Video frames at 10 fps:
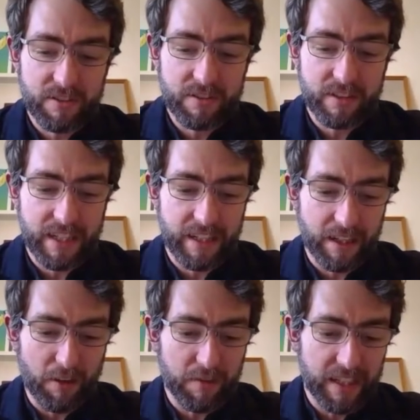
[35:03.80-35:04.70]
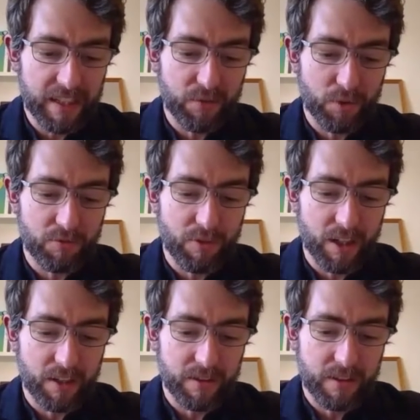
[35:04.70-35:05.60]
sealing off Eastwood
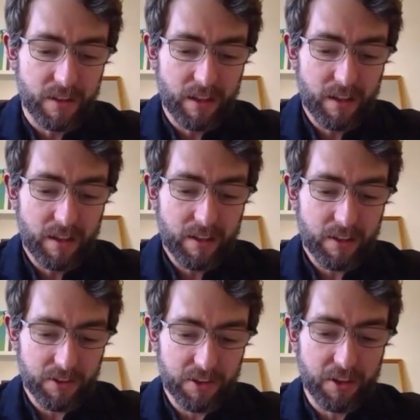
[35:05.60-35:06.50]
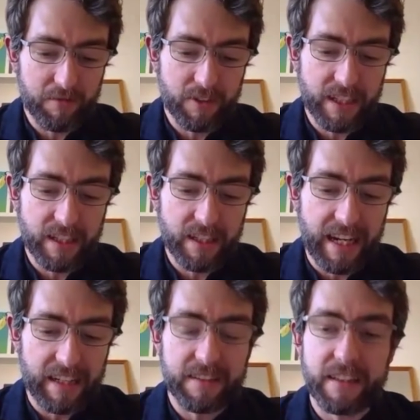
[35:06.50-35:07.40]
Road, uncovering an
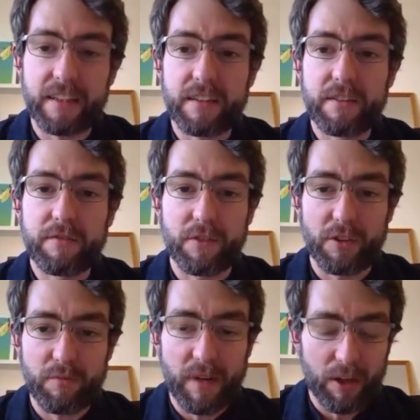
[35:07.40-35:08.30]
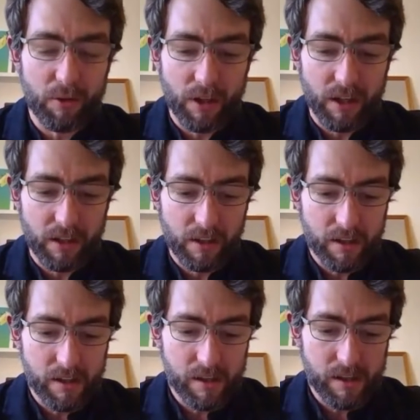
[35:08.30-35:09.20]
attic full of marijuana,
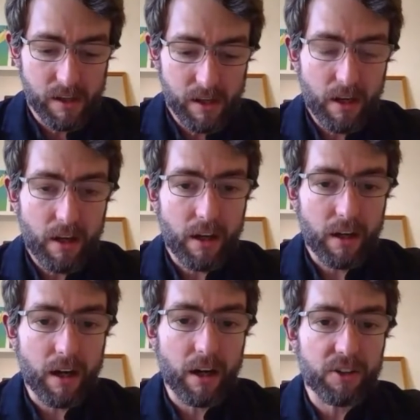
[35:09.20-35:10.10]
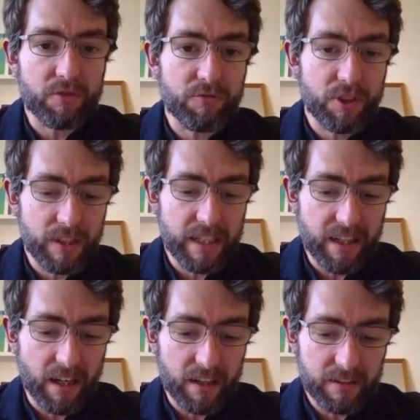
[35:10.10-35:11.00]
and our unruly
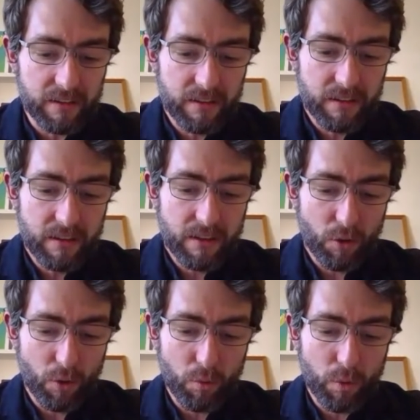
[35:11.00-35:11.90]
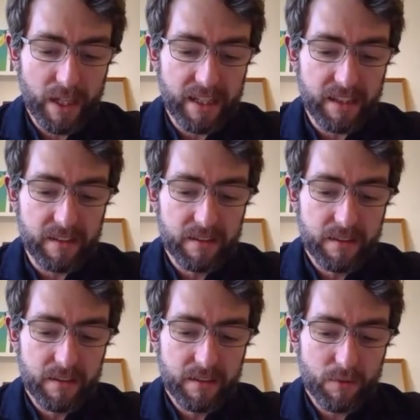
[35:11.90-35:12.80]
garden, all weeds,
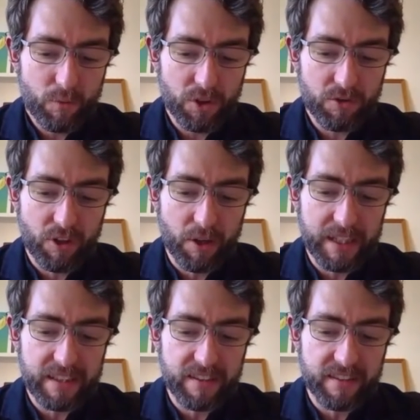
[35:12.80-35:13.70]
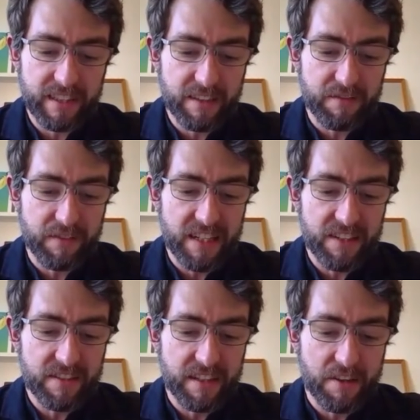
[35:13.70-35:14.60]
one growing to 6
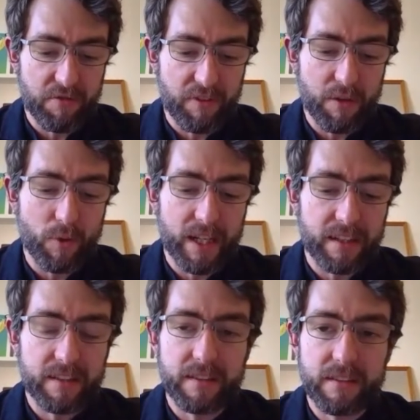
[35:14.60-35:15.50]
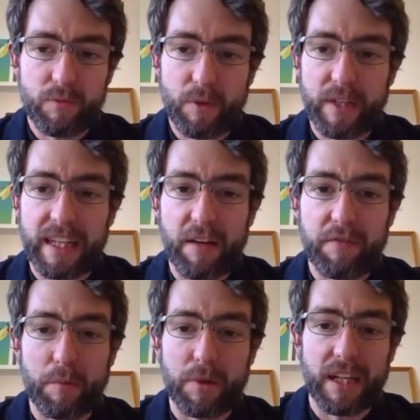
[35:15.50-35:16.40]
feet in 3 weeks when we left the
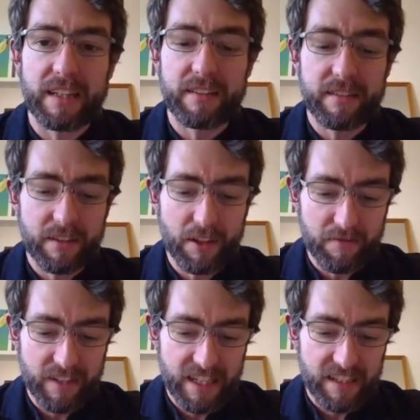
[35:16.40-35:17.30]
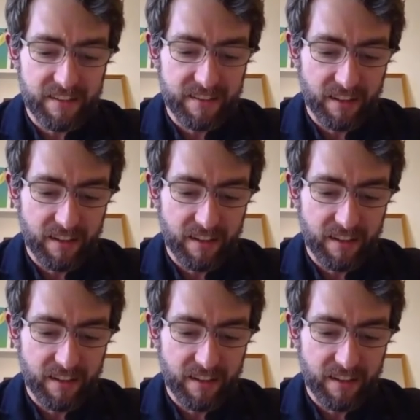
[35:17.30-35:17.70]
place over Easter.